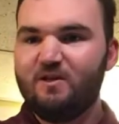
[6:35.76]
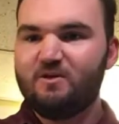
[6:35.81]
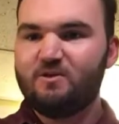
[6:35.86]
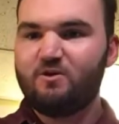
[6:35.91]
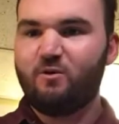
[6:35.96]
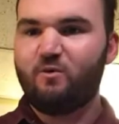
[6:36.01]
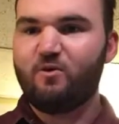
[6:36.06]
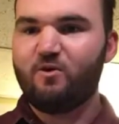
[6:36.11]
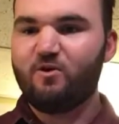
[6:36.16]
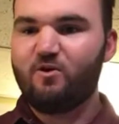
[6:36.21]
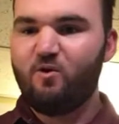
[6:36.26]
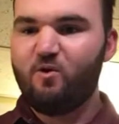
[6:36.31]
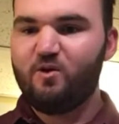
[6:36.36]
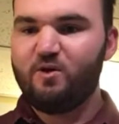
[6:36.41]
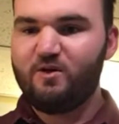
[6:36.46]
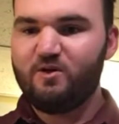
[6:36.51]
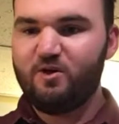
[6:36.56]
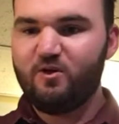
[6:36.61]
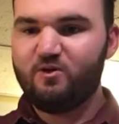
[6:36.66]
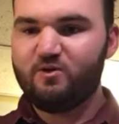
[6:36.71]
So what we're going
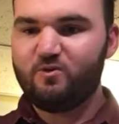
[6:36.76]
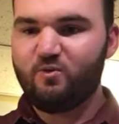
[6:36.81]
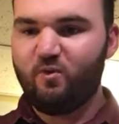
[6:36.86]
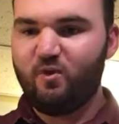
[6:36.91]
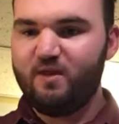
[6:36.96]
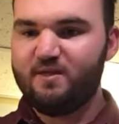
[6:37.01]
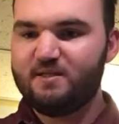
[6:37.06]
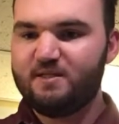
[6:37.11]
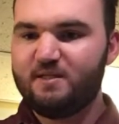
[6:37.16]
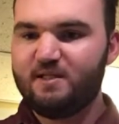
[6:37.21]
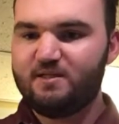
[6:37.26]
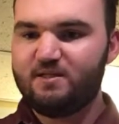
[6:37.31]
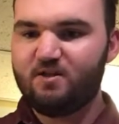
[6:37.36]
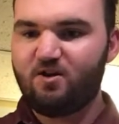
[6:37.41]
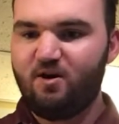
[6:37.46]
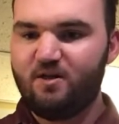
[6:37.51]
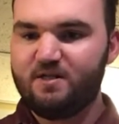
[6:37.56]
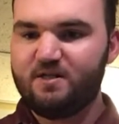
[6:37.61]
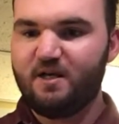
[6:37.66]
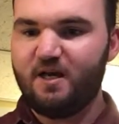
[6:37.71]
to do is once it
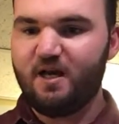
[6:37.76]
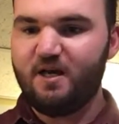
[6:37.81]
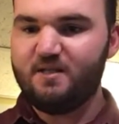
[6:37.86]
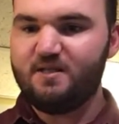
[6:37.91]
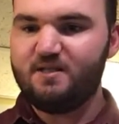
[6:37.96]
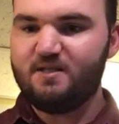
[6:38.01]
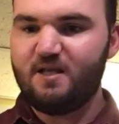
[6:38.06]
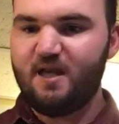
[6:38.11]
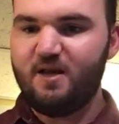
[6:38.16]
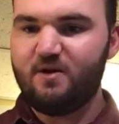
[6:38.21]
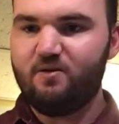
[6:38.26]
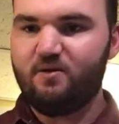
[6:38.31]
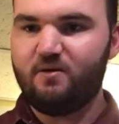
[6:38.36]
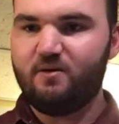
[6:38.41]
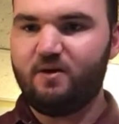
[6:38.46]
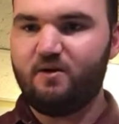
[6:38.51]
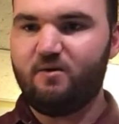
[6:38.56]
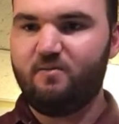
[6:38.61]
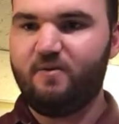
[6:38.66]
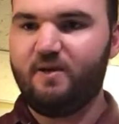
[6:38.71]
starts to unsettle a
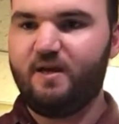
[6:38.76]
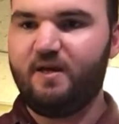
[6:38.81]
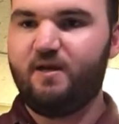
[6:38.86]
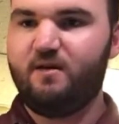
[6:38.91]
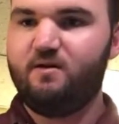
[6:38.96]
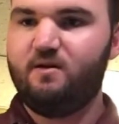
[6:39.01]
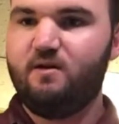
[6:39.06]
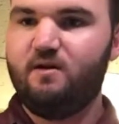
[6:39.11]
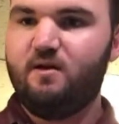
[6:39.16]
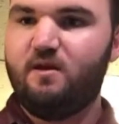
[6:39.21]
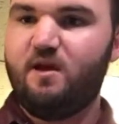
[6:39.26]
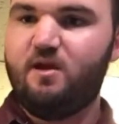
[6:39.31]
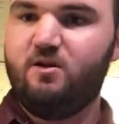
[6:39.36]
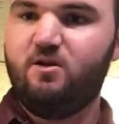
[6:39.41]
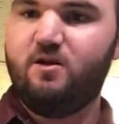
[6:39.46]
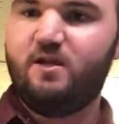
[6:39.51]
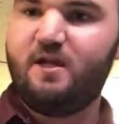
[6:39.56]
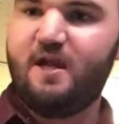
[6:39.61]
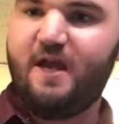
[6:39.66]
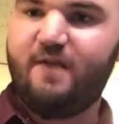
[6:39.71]
little bit and
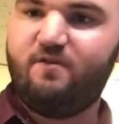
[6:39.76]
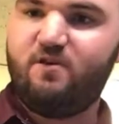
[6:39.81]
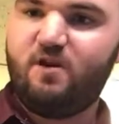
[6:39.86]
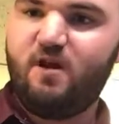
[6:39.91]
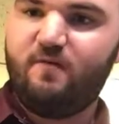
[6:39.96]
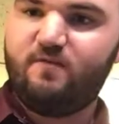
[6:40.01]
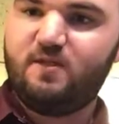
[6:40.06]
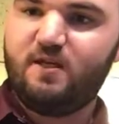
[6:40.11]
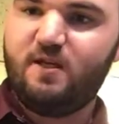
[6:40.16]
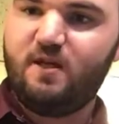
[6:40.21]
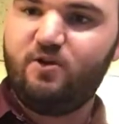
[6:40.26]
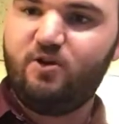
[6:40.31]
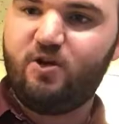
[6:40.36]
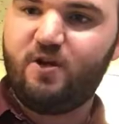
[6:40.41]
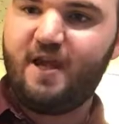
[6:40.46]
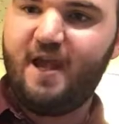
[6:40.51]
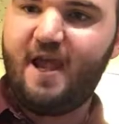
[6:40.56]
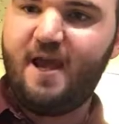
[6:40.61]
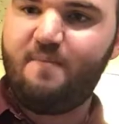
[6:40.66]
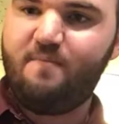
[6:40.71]
you can have enough to get your
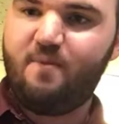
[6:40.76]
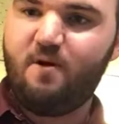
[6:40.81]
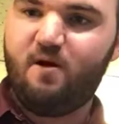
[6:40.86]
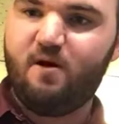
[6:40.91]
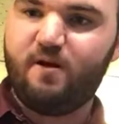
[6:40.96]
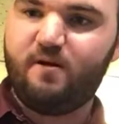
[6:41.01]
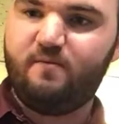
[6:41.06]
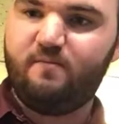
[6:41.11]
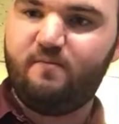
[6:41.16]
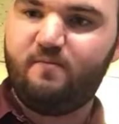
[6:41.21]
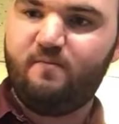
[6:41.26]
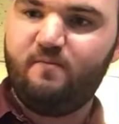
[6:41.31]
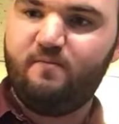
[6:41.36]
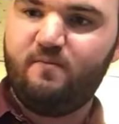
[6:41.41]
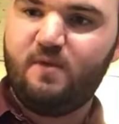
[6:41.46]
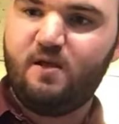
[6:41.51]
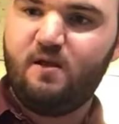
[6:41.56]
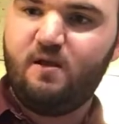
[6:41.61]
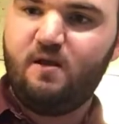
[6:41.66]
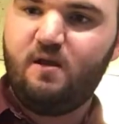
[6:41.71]
cap on,
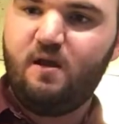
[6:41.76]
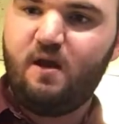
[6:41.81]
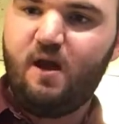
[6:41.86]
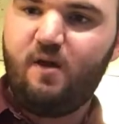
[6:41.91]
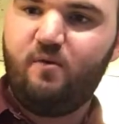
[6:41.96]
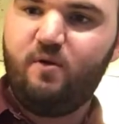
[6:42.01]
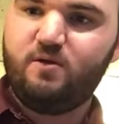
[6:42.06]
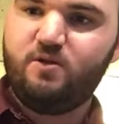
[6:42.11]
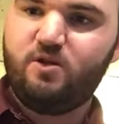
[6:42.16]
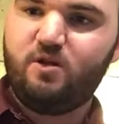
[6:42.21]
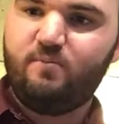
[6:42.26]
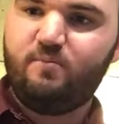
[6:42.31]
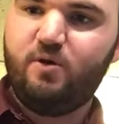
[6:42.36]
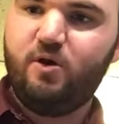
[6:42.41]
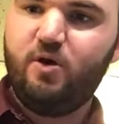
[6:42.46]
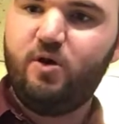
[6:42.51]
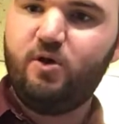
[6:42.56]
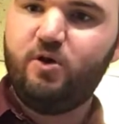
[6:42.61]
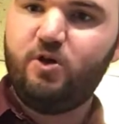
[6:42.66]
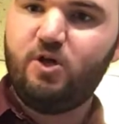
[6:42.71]
I want you to
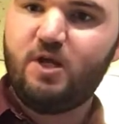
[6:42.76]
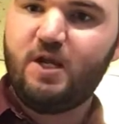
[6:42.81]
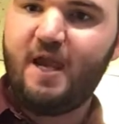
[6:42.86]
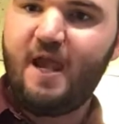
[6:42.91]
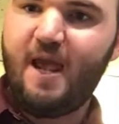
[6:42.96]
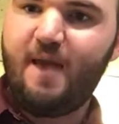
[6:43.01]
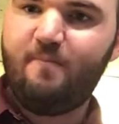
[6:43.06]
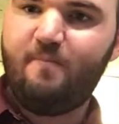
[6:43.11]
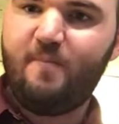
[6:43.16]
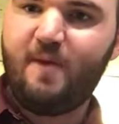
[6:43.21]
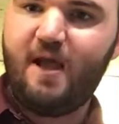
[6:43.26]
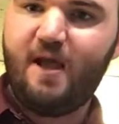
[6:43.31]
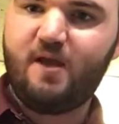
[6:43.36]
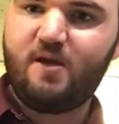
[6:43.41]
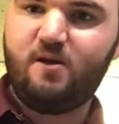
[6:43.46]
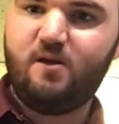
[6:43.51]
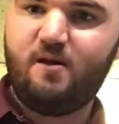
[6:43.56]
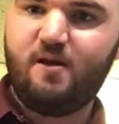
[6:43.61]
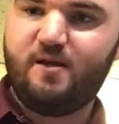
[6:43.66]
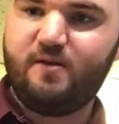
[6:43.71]
put your cap
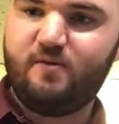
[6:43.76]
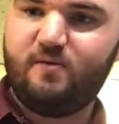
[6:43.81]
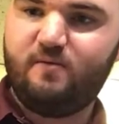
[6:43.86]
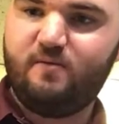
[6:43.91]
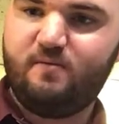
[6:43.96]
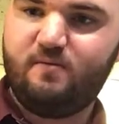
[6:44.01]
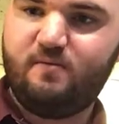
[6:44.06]
back on.